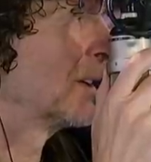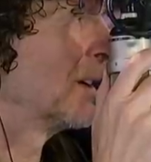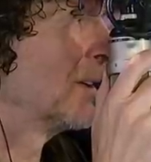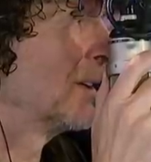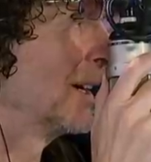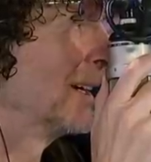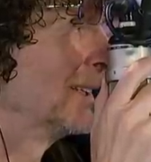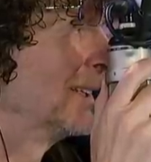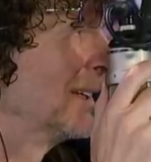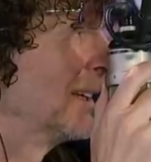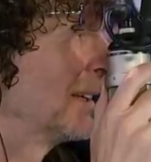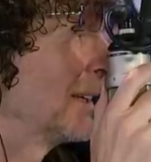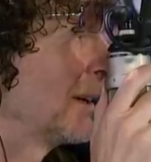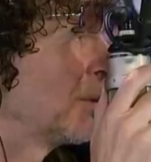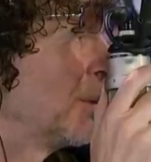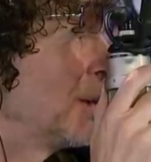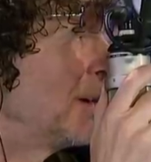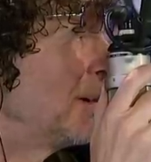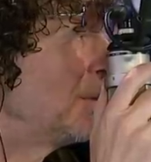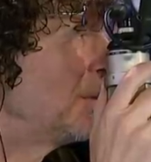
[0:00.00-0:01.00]
go on you?
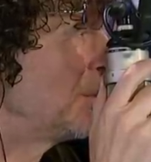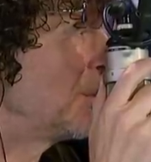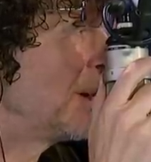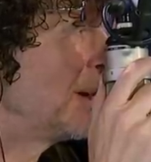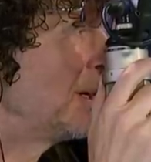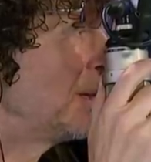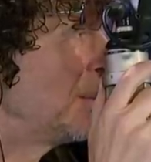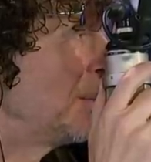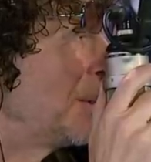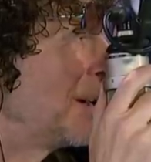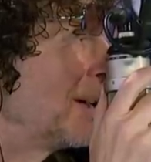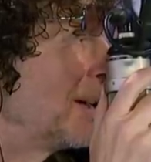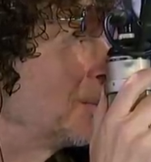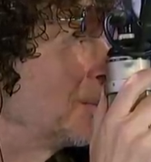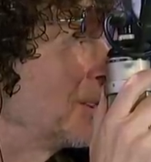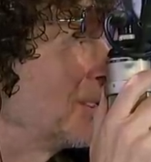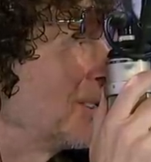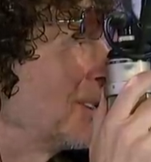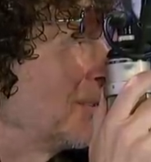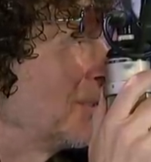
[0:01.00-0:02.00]
Like, where do where do you pick
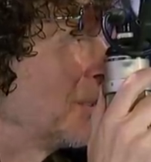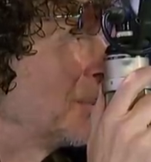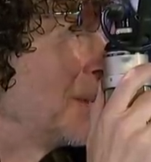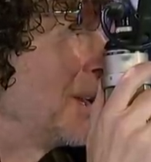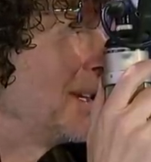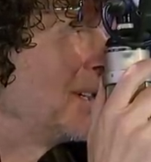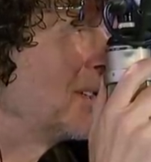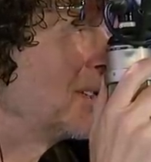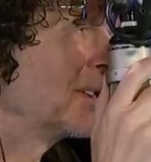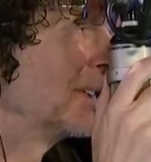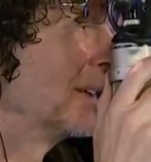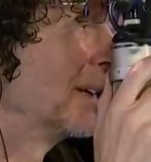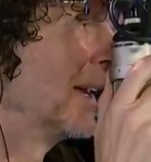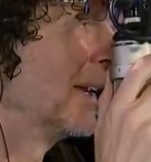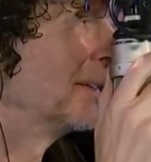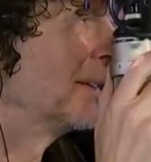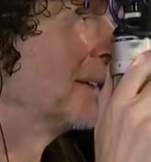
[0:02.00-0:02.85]
up this information? Right?